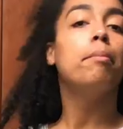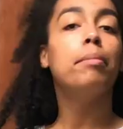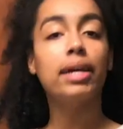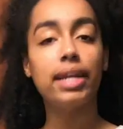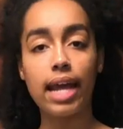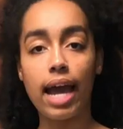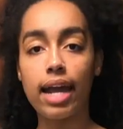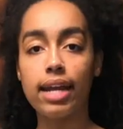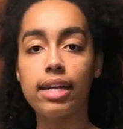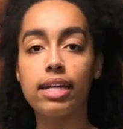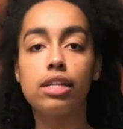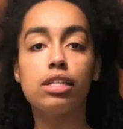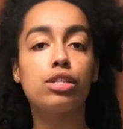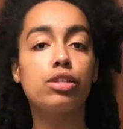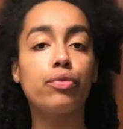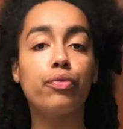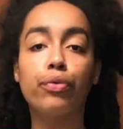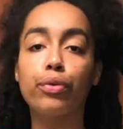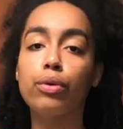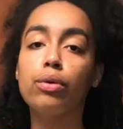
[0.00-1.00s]
Bananas,
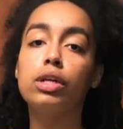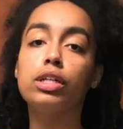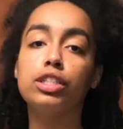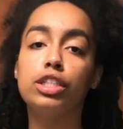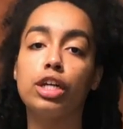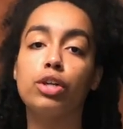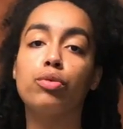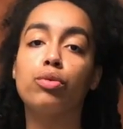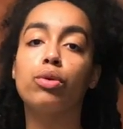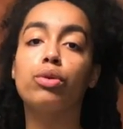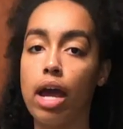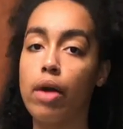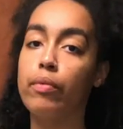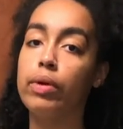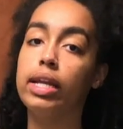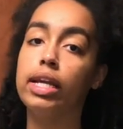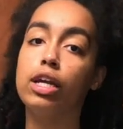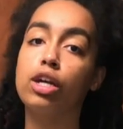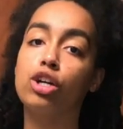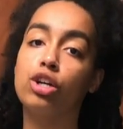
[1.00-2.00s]
fruit in general. I
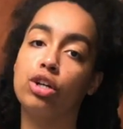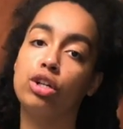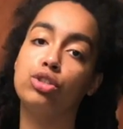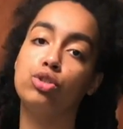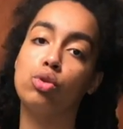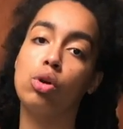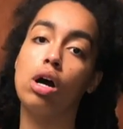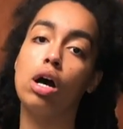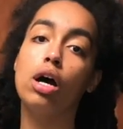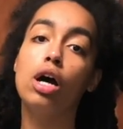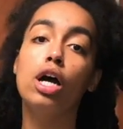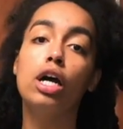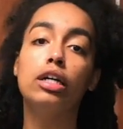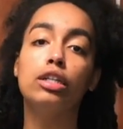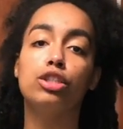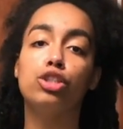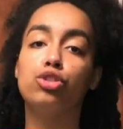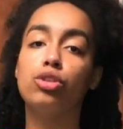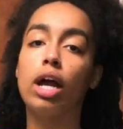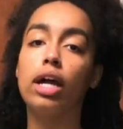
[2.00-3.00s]
really encourage y'all
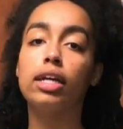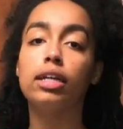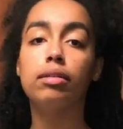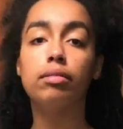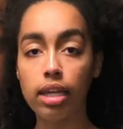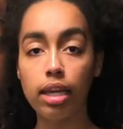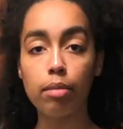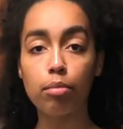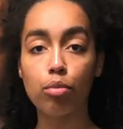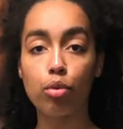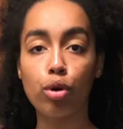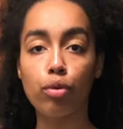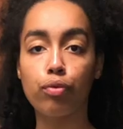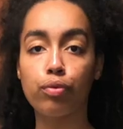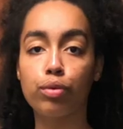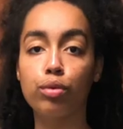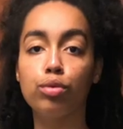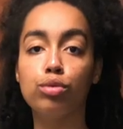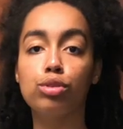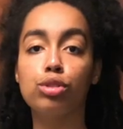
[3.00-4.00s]
to try to eat more
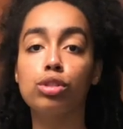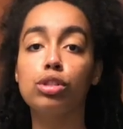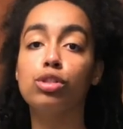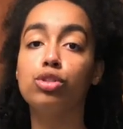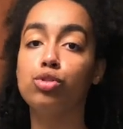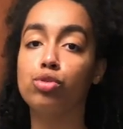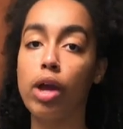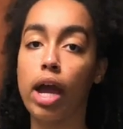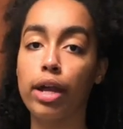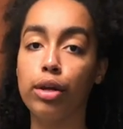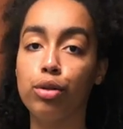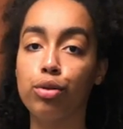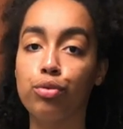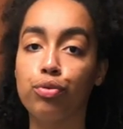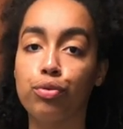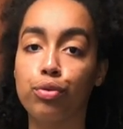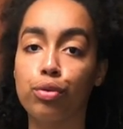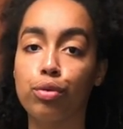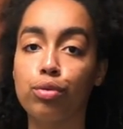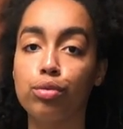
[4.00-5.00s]
fruits, try new
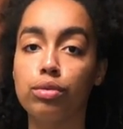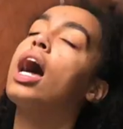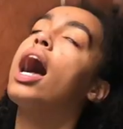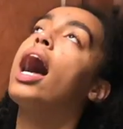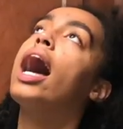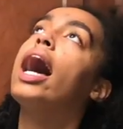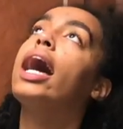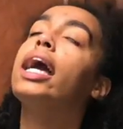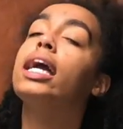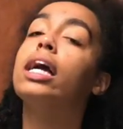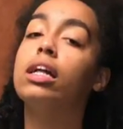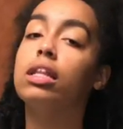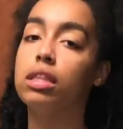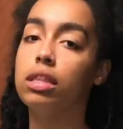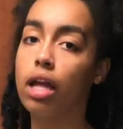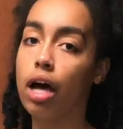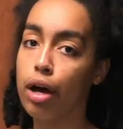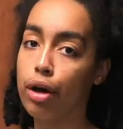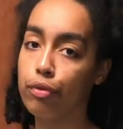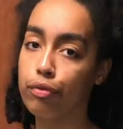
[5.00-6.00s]
fruit. I
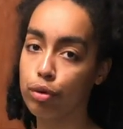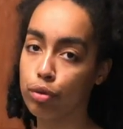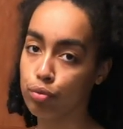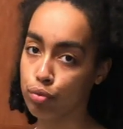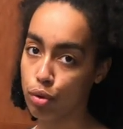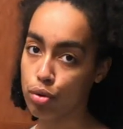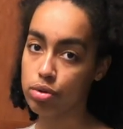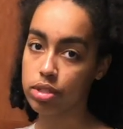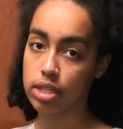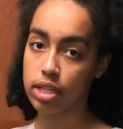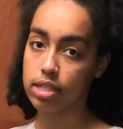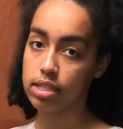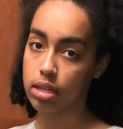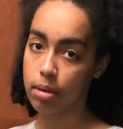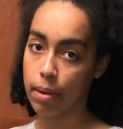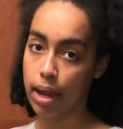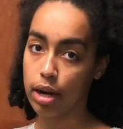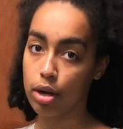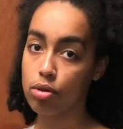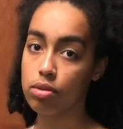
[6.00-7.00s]
love roasted
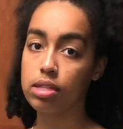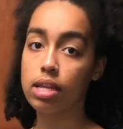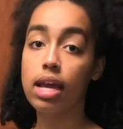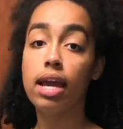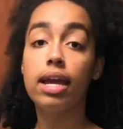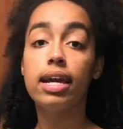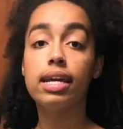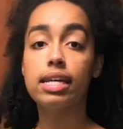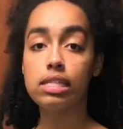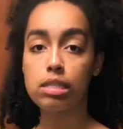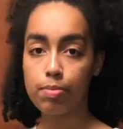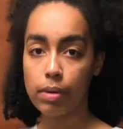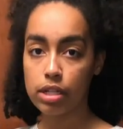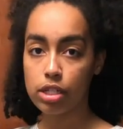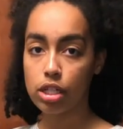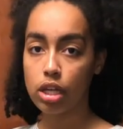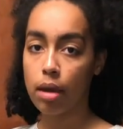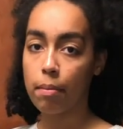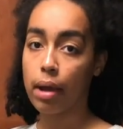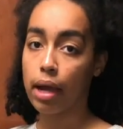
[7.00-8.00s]
tomatoes,
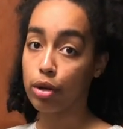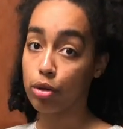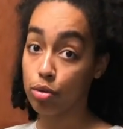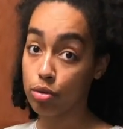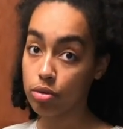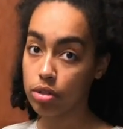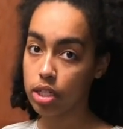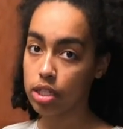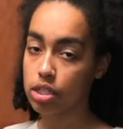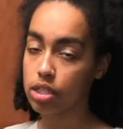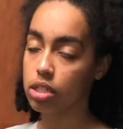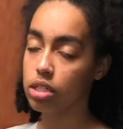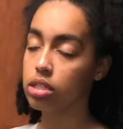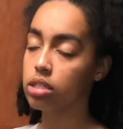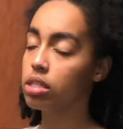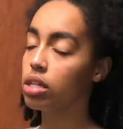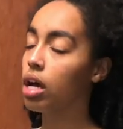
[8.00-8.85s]
especially in my noodle dishes.